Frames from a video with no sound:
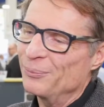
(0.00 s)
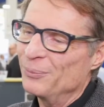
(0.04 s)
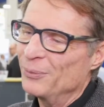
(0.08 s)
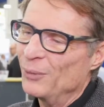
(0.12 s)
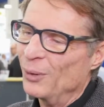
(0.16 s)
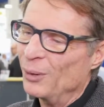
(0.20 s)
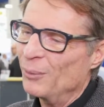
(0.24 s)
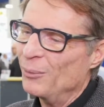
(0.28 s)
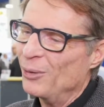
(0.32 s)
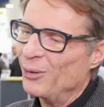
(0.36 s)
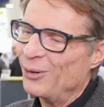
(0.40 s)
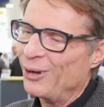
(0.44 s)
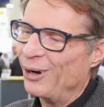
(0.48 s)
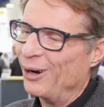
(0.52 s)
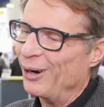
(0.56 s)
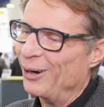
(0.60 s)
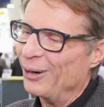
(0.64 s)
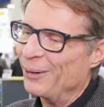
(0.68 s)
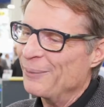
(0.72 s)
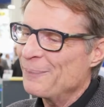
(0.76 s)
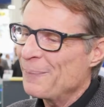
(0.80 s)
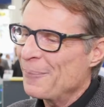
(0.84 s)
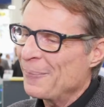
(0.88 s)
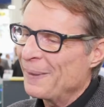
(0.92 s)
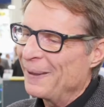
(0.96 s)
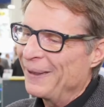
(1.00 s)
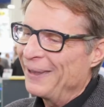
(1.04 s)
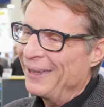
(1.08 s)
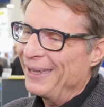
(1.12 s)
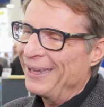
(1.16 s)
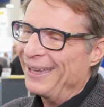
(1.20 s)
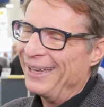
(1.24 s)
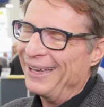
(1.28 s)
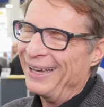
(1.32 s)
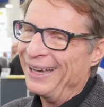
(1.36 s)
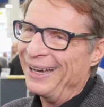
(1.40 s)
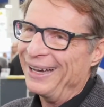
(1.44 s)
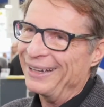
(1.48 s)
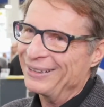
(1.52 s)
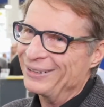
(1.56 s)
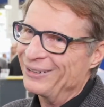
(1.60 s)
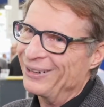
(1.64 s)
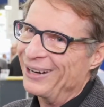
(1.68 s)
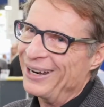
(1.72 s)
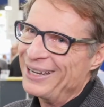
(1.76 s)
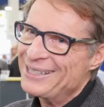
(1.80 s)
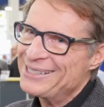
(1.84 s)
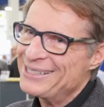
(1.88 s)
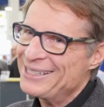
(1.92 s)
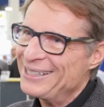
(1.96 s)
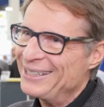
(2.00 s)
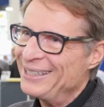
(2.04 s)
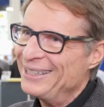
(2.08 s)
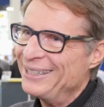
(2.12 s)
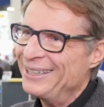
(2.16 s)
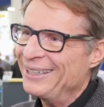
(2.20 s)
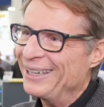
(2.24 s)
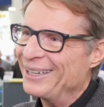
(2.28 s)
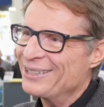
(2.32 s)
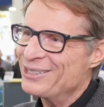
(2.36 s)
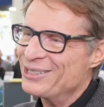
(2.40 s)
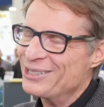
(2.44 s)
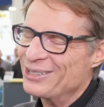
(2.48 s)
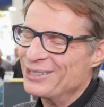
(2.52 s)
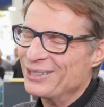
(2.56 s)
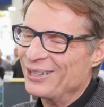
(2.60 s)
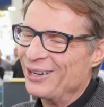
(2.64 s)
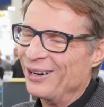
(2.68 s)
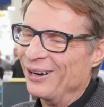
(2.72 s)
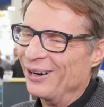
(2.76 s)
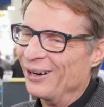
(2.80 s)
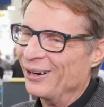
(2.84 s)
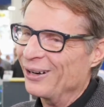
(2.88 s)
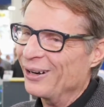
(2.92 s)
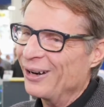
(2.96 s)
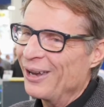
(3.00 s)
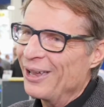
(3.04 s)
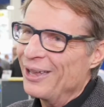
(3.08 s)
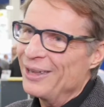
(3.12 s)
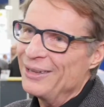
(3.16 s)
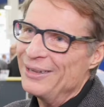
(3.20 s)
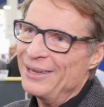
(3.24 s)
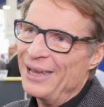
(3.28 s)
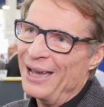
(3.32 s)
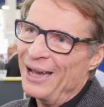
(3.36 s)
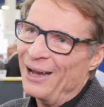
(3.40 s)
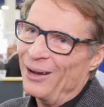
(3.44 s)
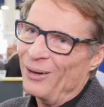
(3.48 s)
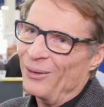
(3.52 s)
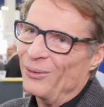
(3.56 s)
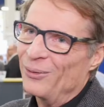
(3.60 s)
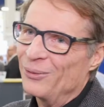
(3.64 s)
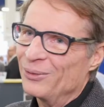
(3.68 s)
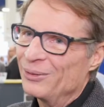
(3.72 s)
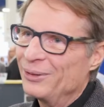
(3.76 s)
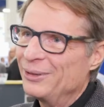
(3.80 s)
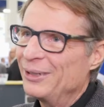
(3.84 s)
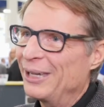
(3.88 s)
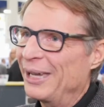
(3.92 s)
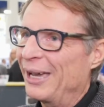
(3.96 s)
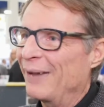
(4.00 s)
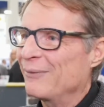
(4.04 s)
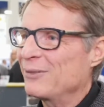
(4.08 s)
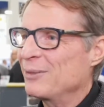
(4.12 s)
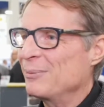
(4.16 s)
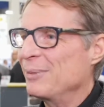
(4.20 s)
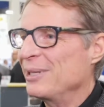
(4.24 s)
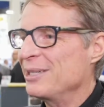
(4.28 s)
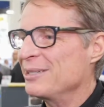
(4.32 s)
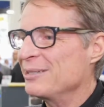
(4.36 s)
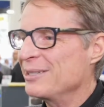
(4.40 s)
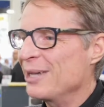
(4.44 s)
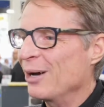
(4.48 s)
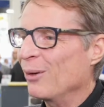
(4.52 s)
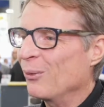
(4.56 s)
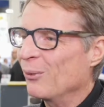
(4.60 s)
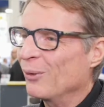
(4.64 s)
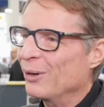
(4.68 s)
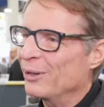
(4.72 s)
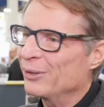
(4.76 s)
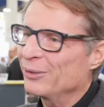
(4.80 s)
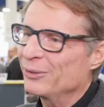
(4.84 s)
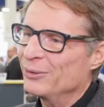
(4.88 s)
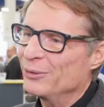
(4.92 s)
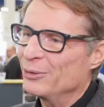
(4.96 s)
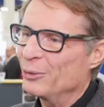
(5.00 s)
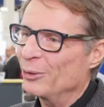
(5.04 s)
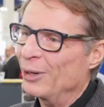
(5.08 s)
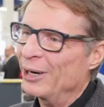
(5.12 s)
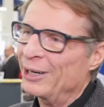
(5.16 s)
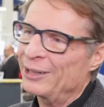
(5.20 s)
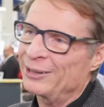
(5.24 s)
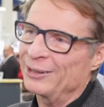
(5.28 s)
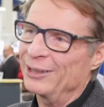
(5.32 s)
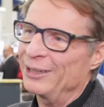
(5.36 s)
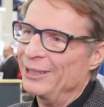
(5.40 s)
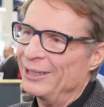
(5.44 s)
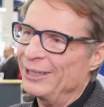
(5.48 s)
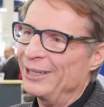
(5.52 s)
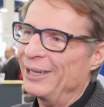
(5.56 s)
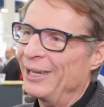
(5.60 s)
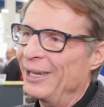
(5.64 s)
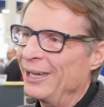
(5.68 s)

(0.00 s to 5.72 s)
normal car, your ICE engine car, now you have to be dealt with directly.